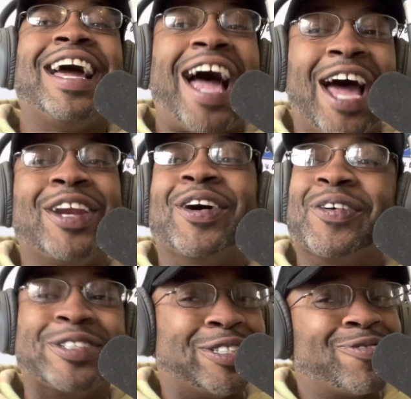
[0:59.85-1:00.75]
I
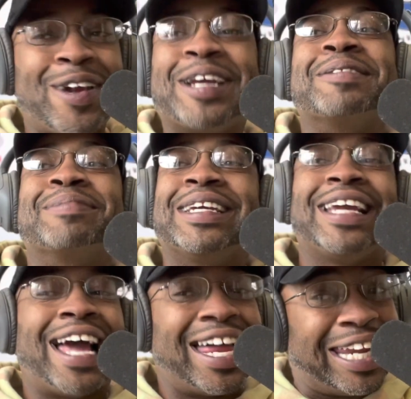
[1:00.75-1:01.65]
know, just
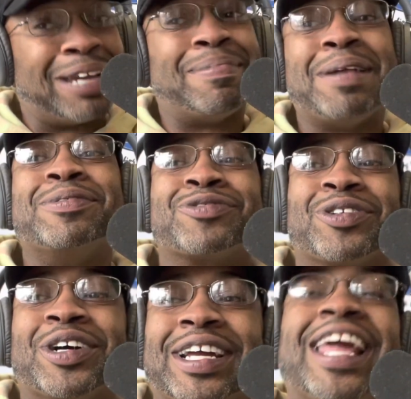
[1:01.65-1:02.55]
randomly, I like
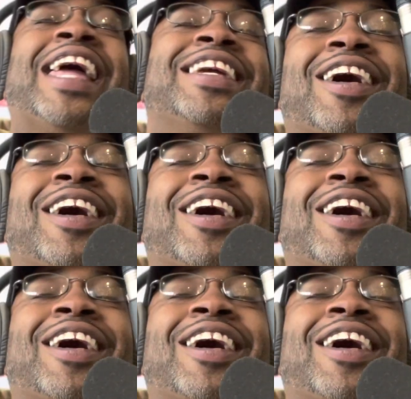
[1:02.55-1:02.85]
Babytron.